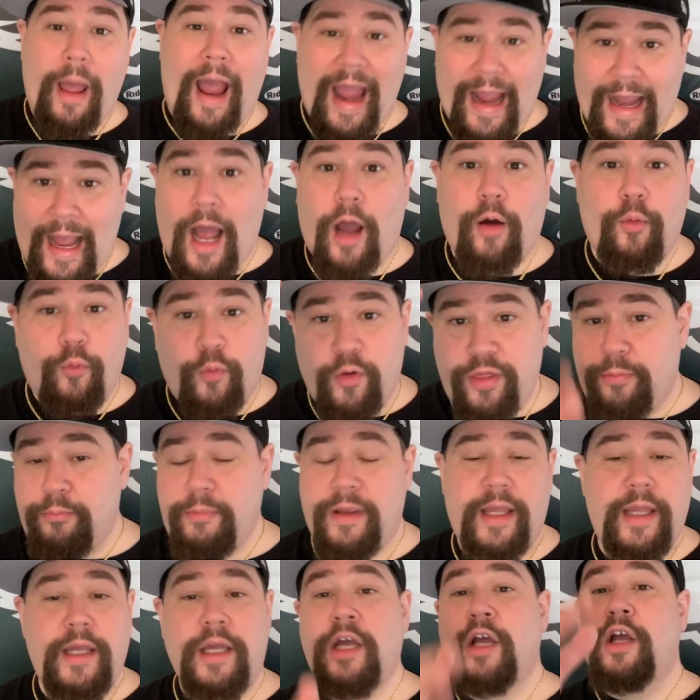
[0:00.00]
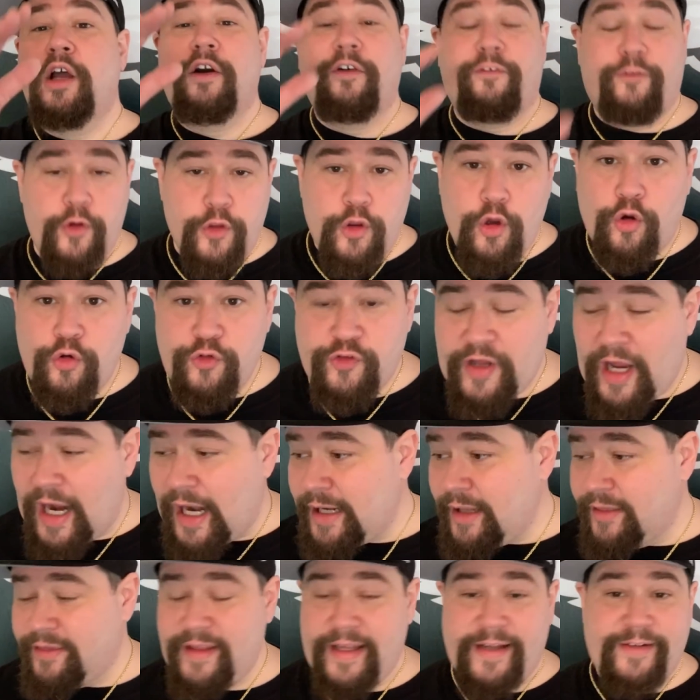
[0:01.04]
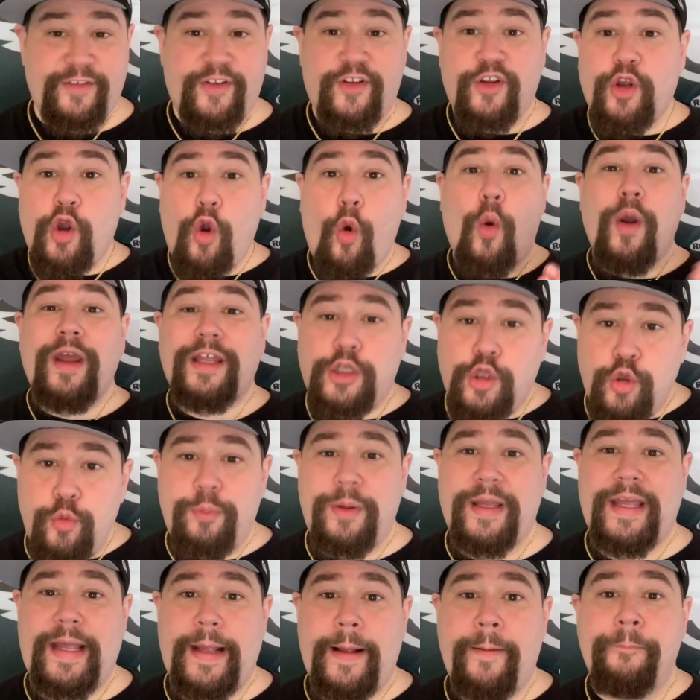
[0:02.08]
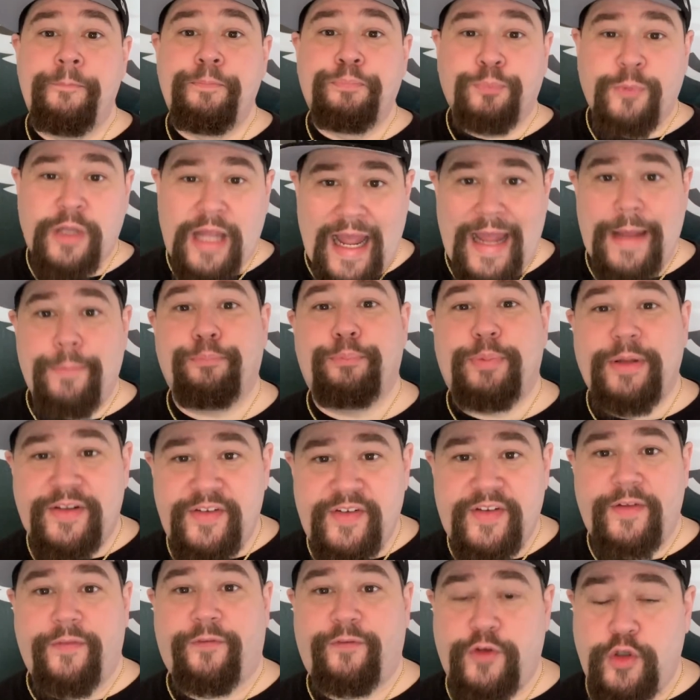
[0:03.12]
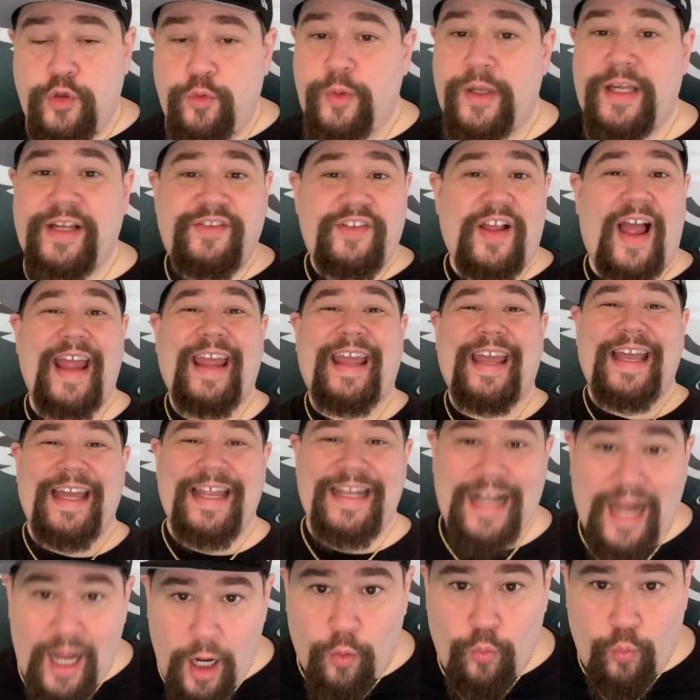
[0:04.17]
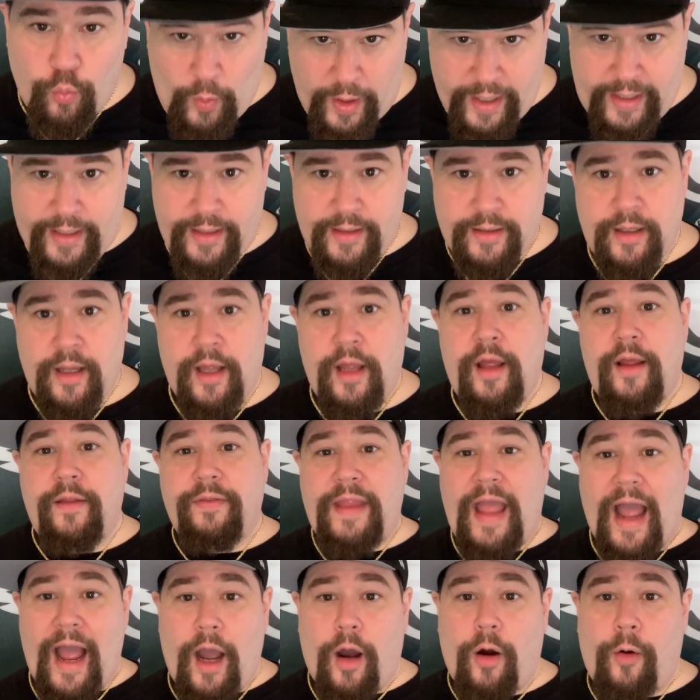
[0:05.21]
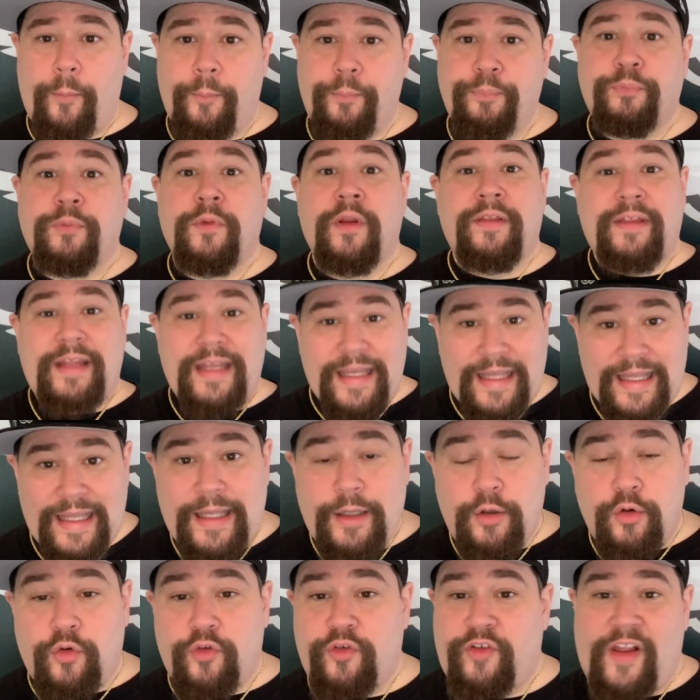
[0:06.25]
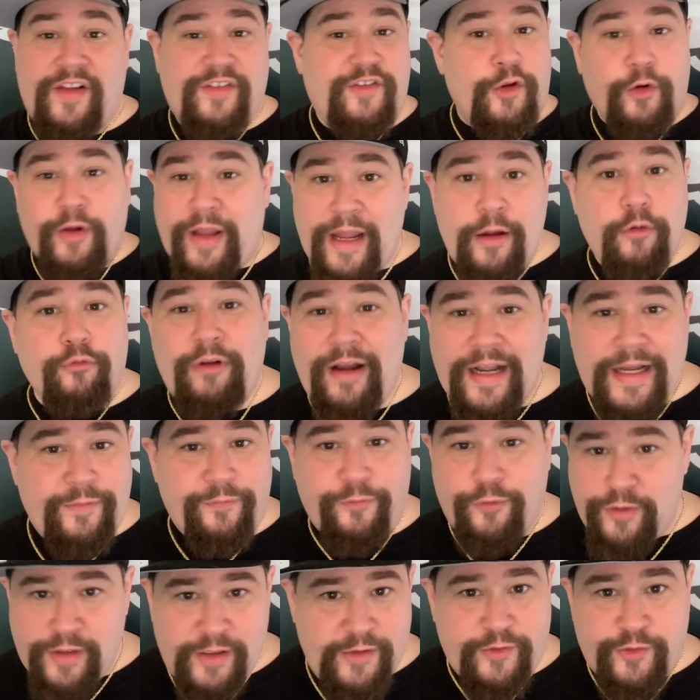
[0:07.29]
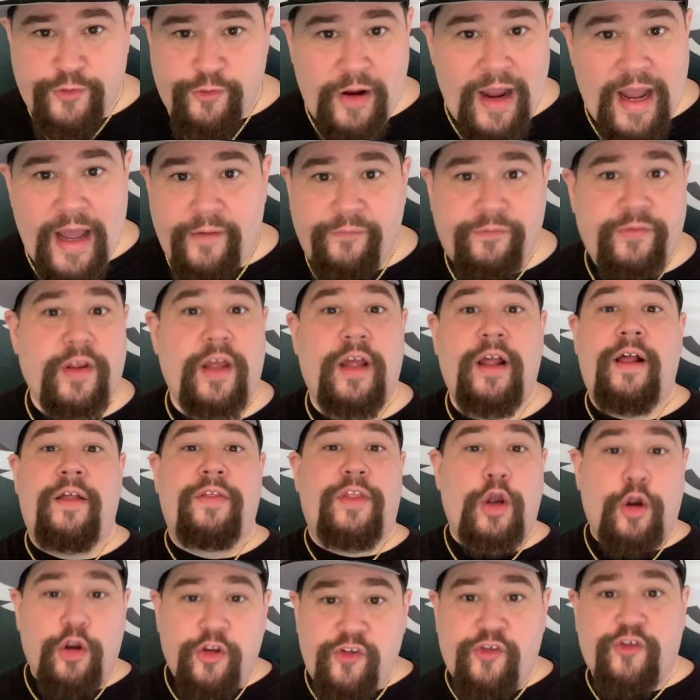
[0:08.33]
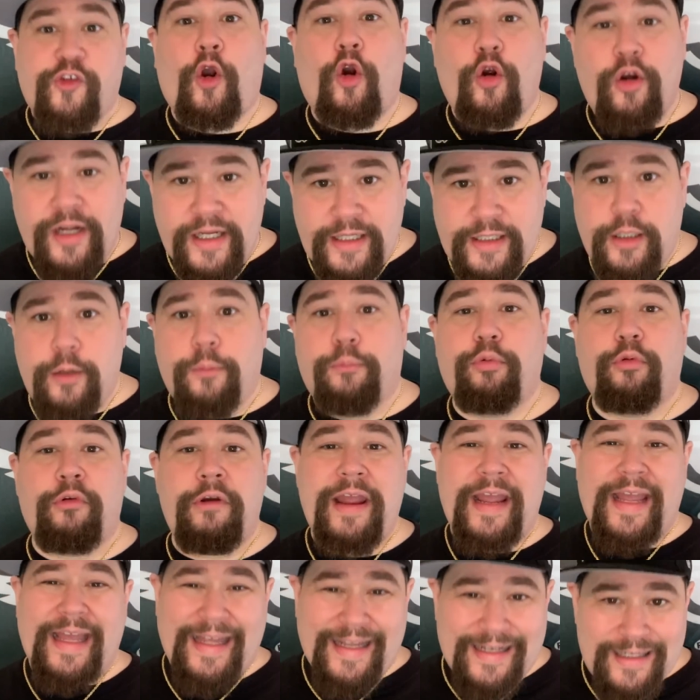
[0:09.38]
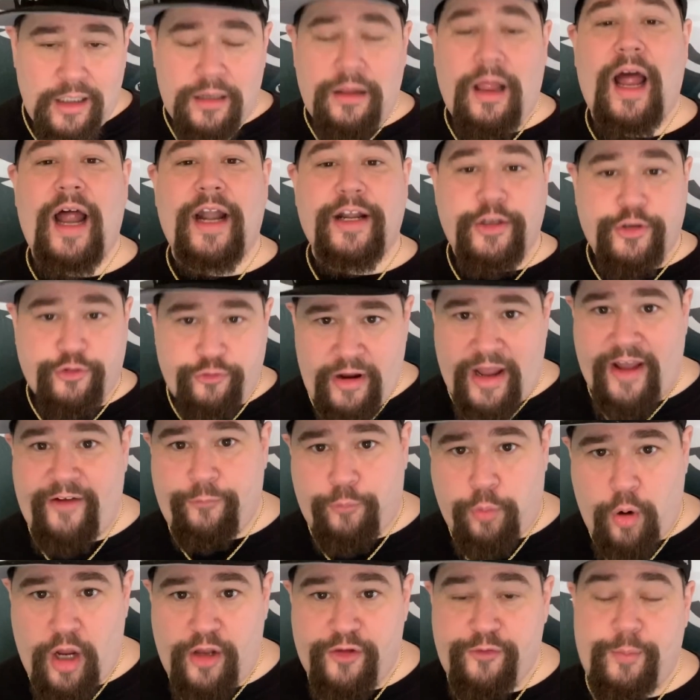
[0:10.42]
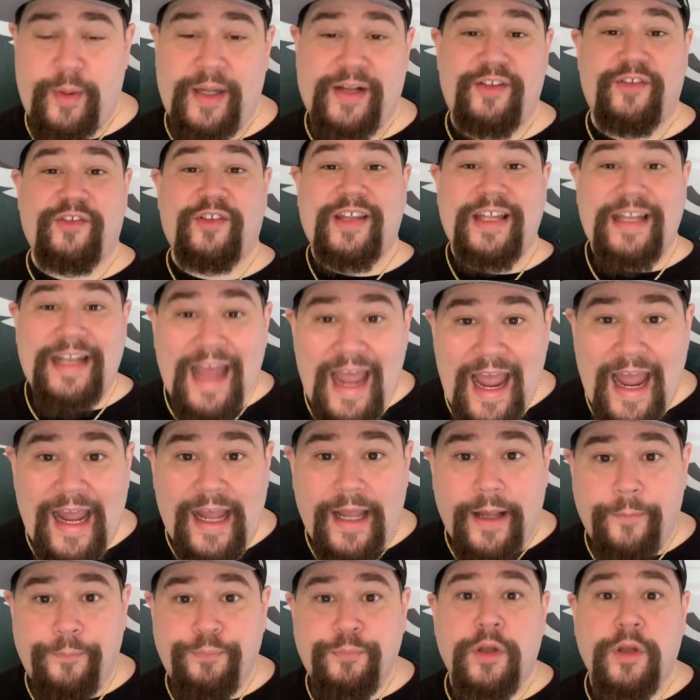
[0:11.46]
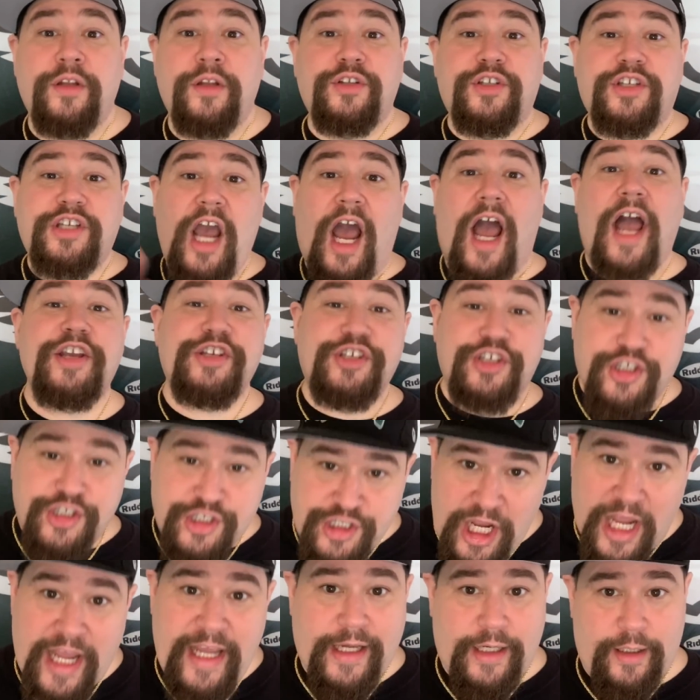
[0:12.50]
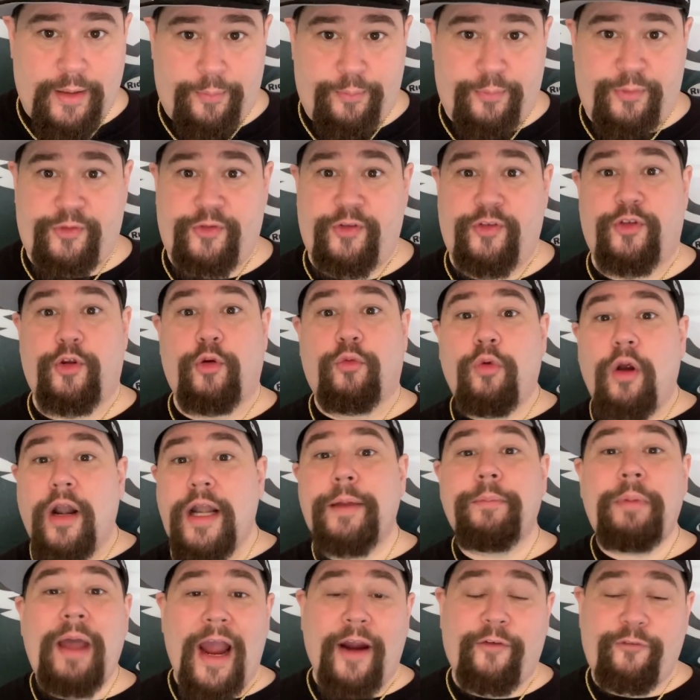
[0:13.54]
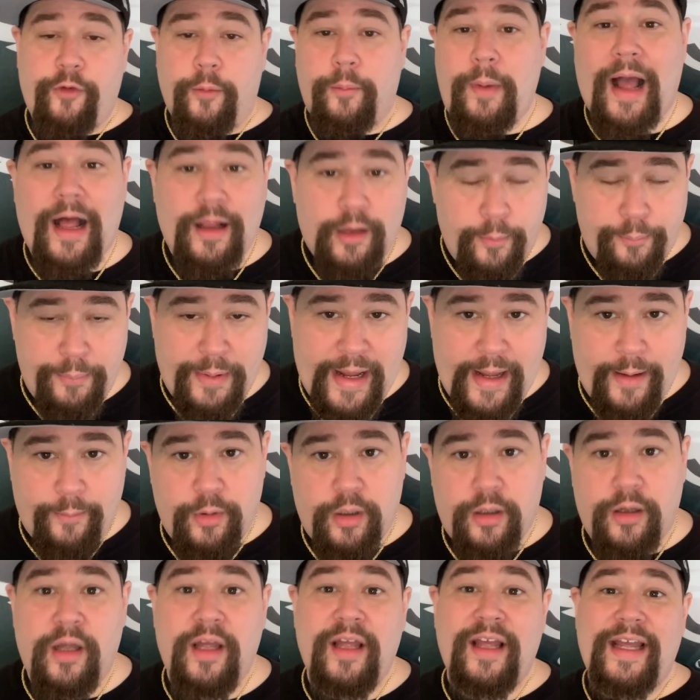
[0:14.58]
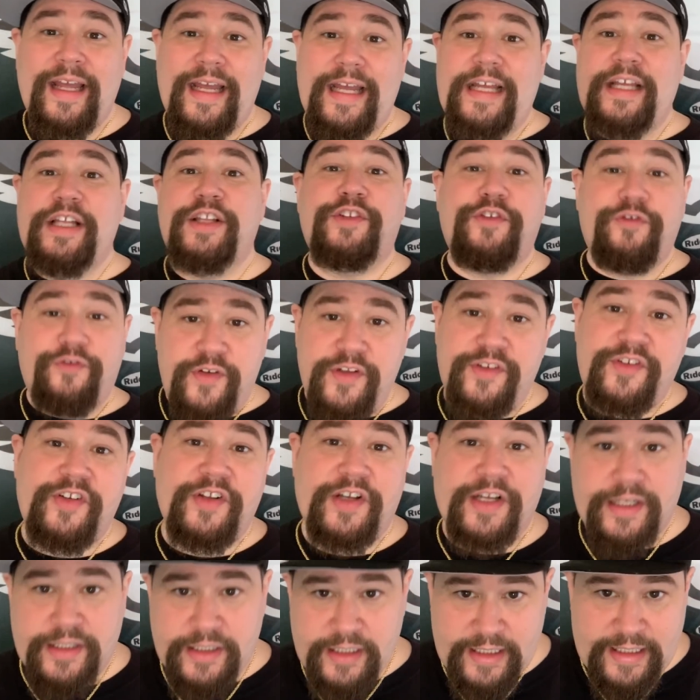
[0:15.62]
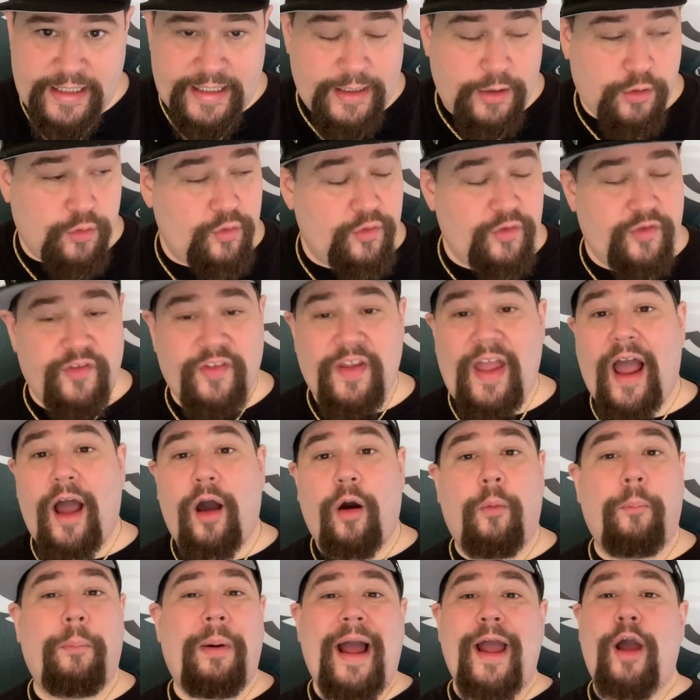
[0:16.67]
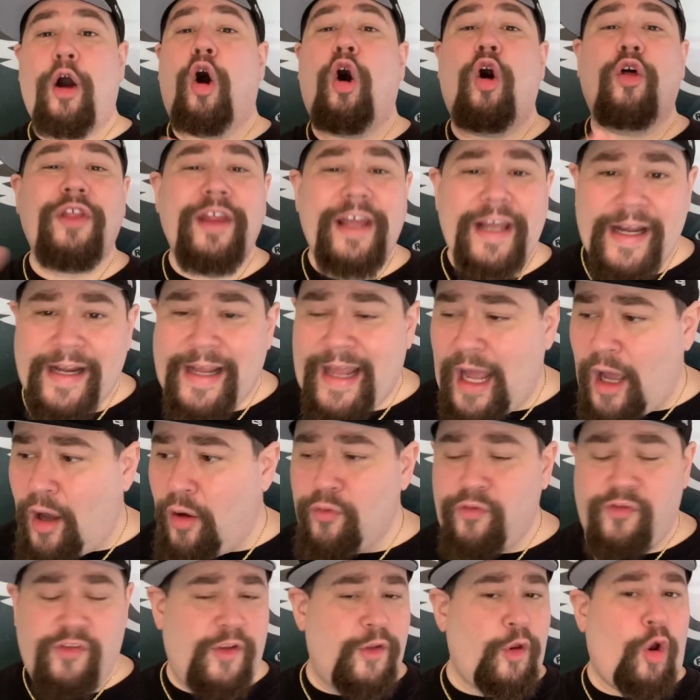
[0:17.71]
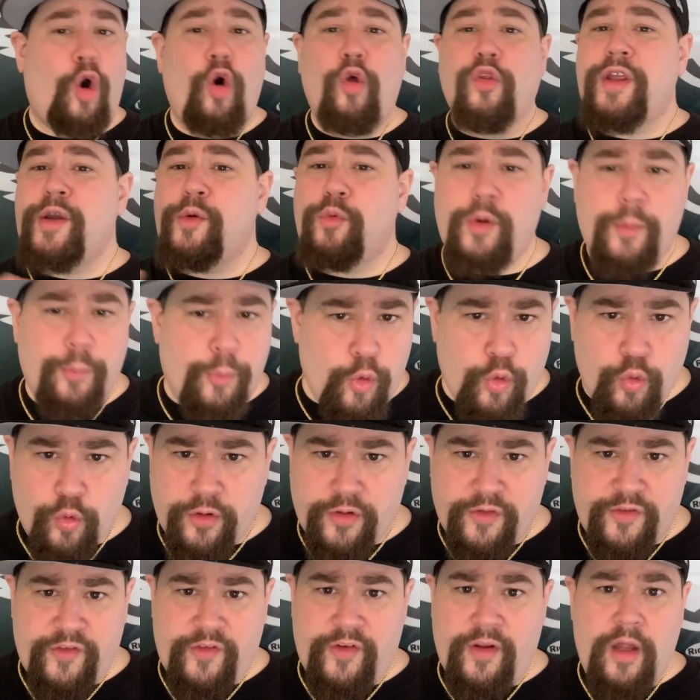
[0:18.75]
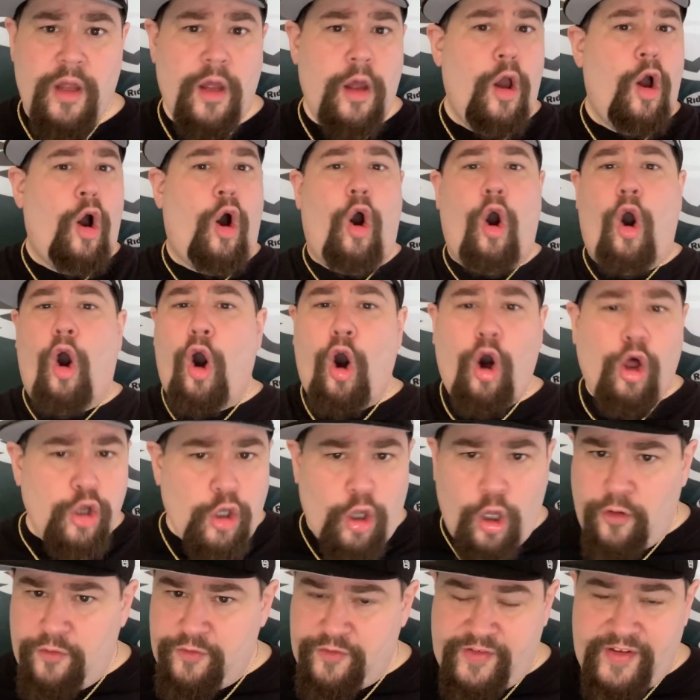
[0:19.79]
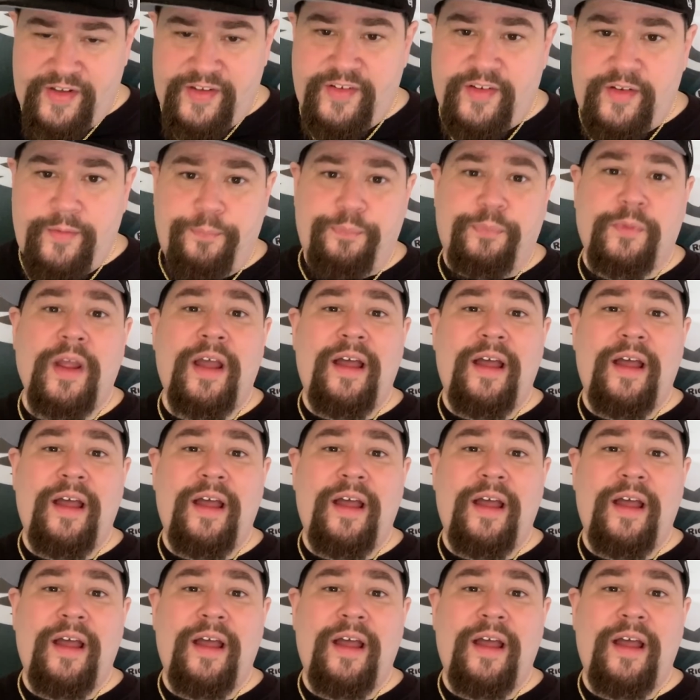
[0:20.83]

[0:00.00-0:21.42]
hang out with me for those kind of things. It's going to be a busy few weeks. I cannot wait. Now, the Eagles, as they're getting ready for this draft, they're starting to bring in a lot of draft prospects. Today, Josh Jacobs, the running back from Alabama, is visiting the Eagles. Now, by all the accounts and all the reports, all offseason,